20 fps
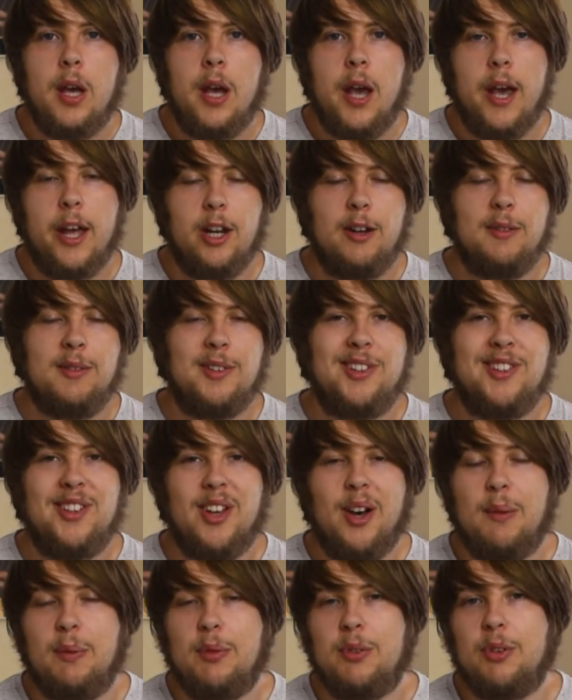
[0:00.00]
in of
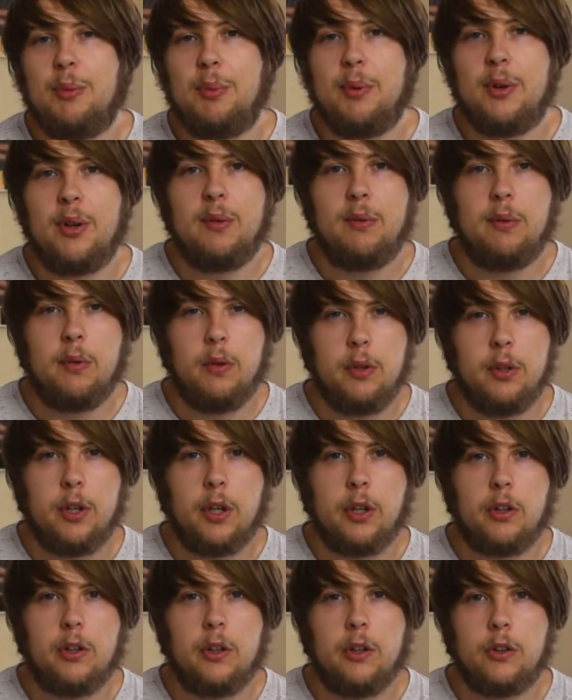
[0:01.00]
itself is a bit of a
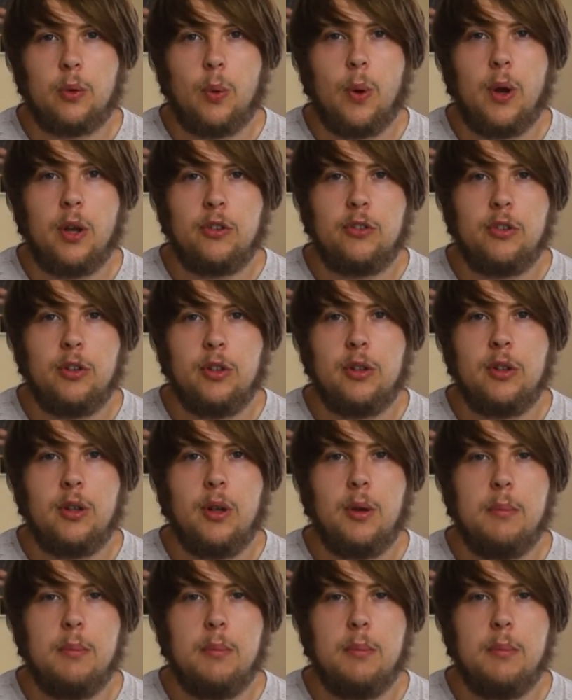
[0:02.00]
ridiculous question,